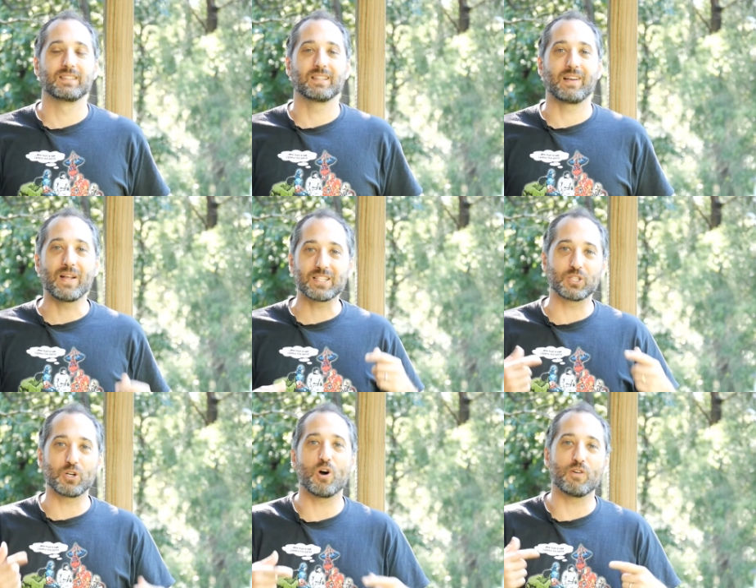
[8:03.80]
And that's
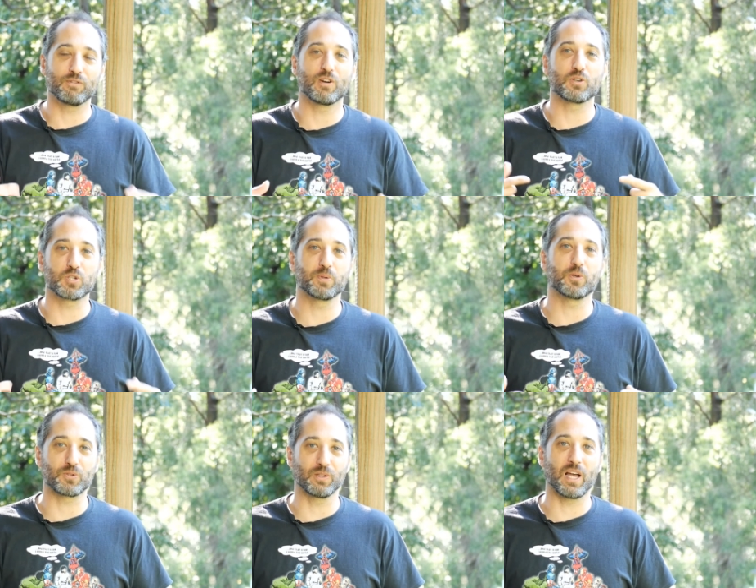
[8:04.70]
the call for our
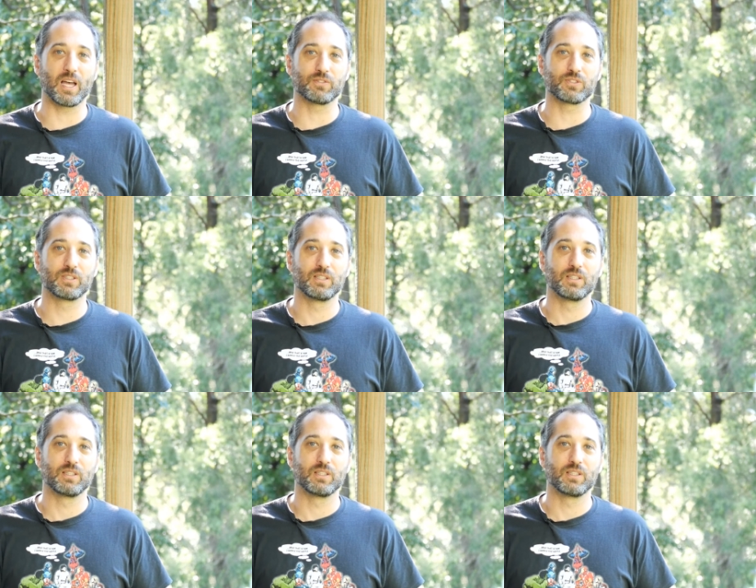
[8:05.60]
spiritual lives.